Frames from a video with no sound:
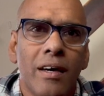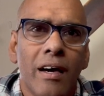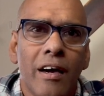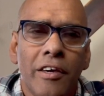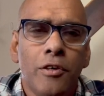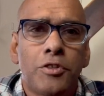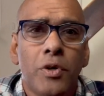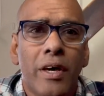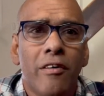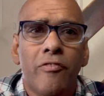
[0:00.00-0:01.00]
He used to
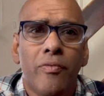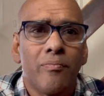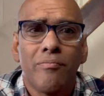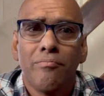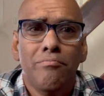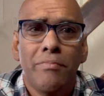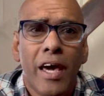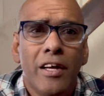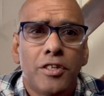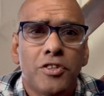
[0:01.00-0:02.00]
give
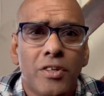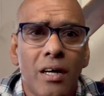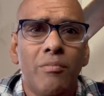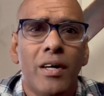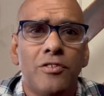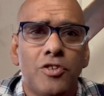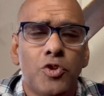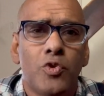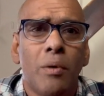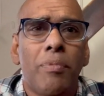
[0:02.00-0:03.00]
major sermons
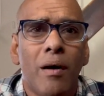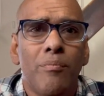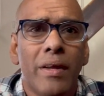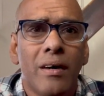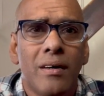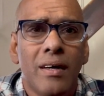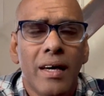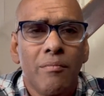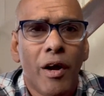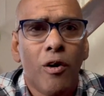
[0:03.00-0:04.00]
to the public,
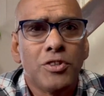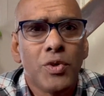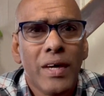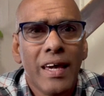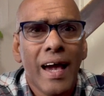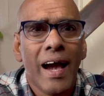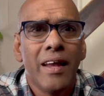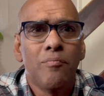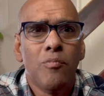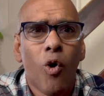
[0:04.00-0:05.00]
but also he had
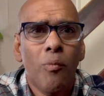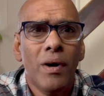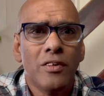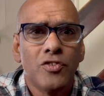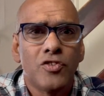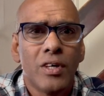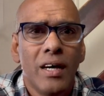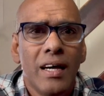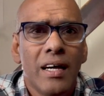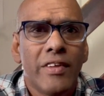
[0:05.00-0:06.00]
moments
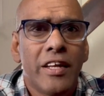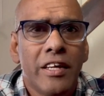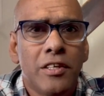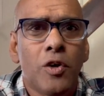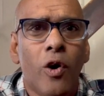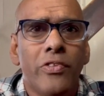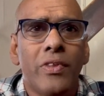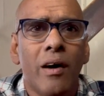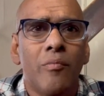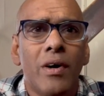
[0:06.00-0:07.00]
that he taught
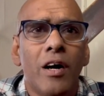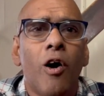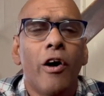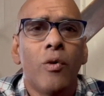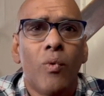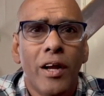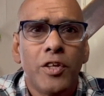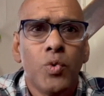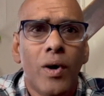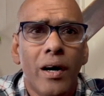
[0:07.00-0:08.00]
them on a
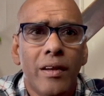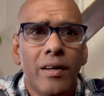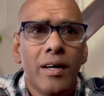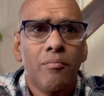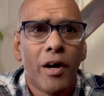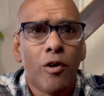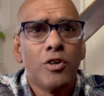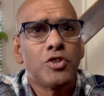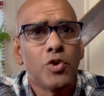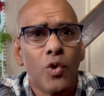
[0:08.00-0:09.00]
one-to-one, but
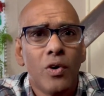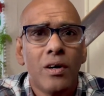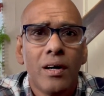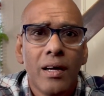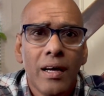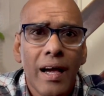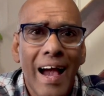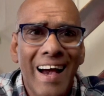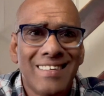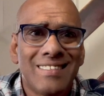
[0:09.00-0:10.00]
also
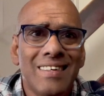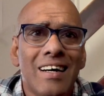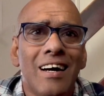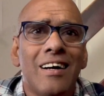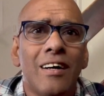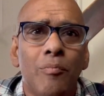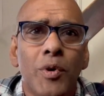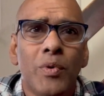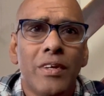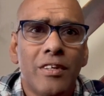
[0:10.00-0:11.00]
as a
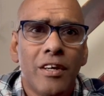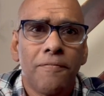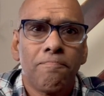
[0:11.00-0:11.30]
community.